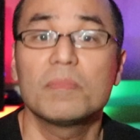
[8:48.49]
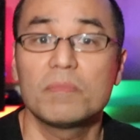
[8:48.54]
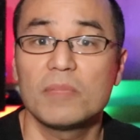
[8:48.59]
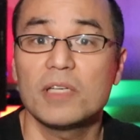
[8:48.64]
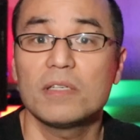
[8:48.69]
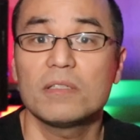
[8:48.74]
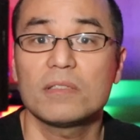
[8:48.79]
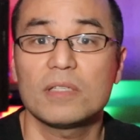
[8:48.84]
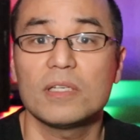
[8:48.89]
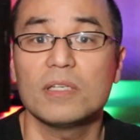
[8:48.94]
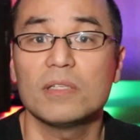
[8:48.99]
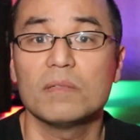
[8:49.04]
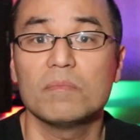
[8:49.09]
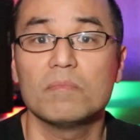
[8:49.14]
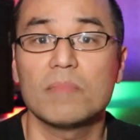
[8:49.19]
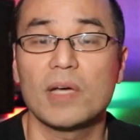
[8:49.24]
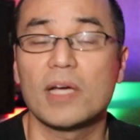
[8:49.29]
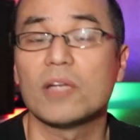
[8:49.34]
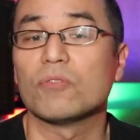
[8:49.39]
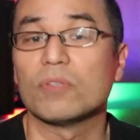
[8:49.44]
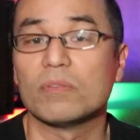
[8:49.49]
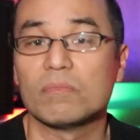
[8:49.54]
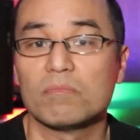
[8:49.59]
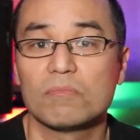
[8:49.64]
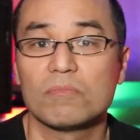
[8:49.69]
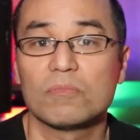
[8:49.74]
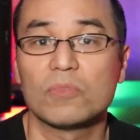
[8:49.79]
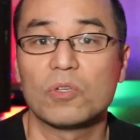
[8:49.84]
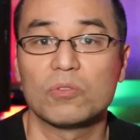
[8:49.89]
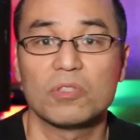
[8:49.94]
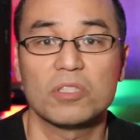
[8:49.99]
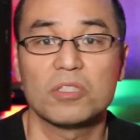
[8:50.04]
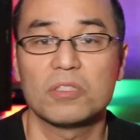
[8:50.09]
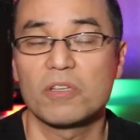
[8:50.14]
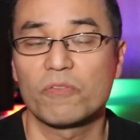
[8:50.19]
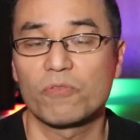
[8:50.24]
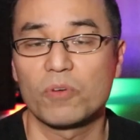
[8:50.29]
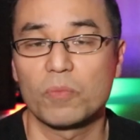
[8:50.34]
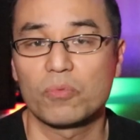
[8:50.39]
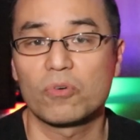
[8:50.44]
things in Mandarin, you know, these
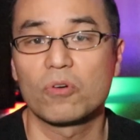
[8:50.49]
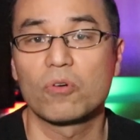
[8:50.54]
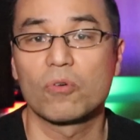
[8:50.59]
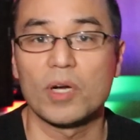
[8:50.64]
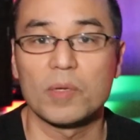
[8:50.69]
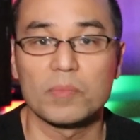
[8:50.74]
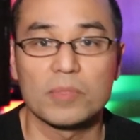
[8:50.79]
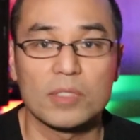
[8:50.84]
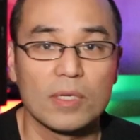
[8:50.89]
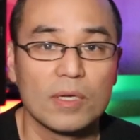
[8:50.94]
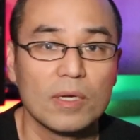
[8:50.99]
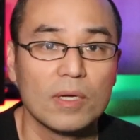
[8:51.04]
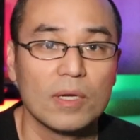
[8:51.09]
different programs.